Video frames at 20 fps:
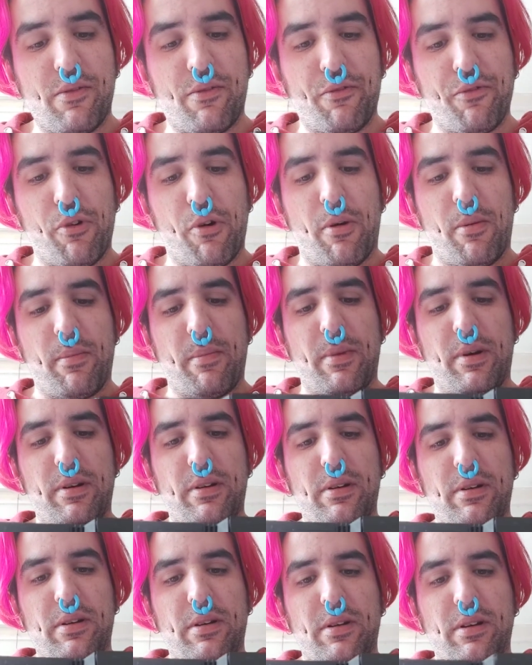from
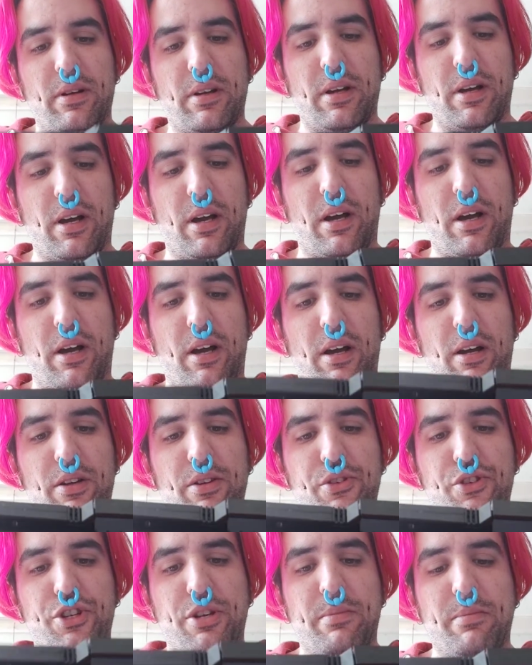
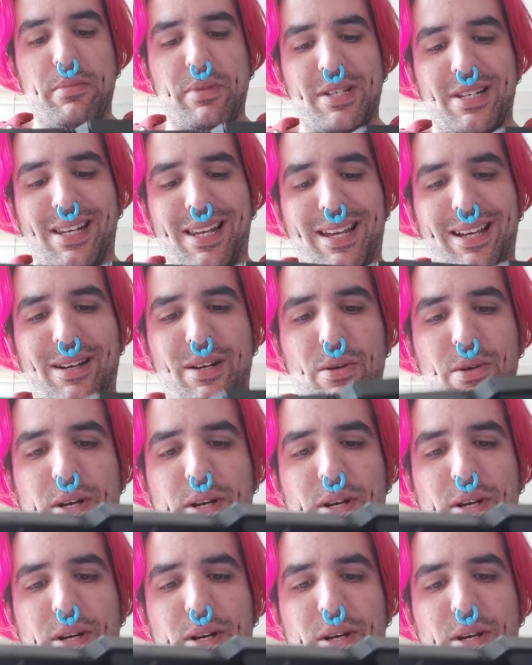Jim's Lego